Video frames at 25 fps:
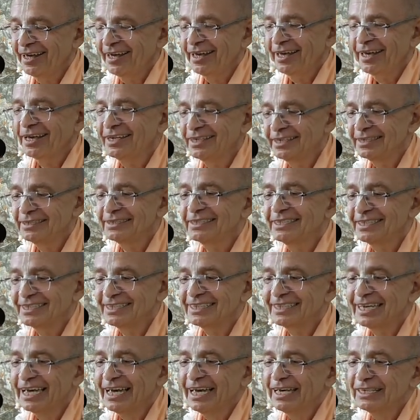
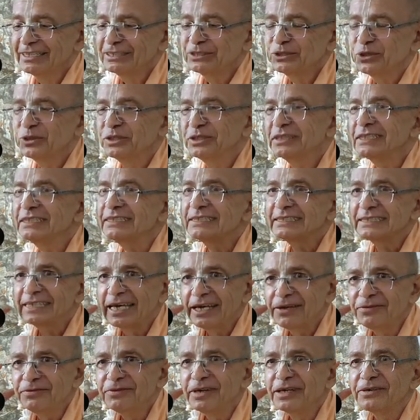anything. So in the
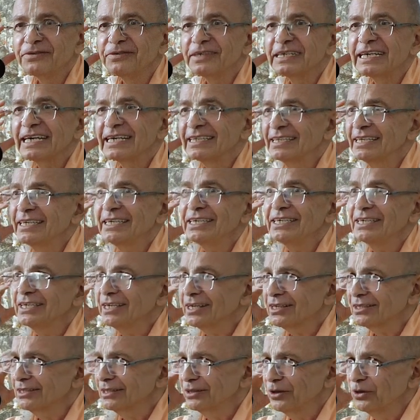same way, we can hear
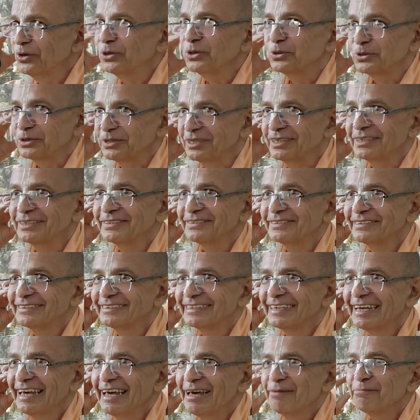a lot.
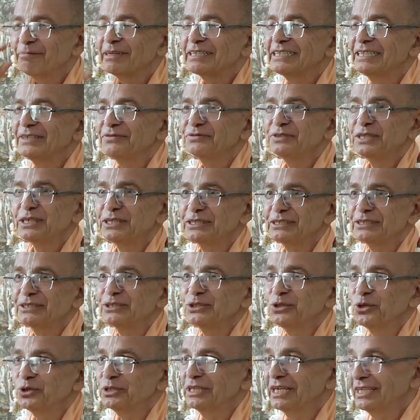But if there is
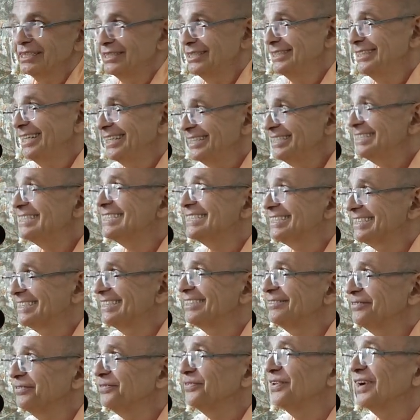no
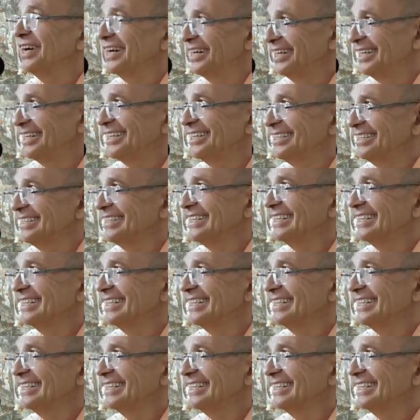digestion fire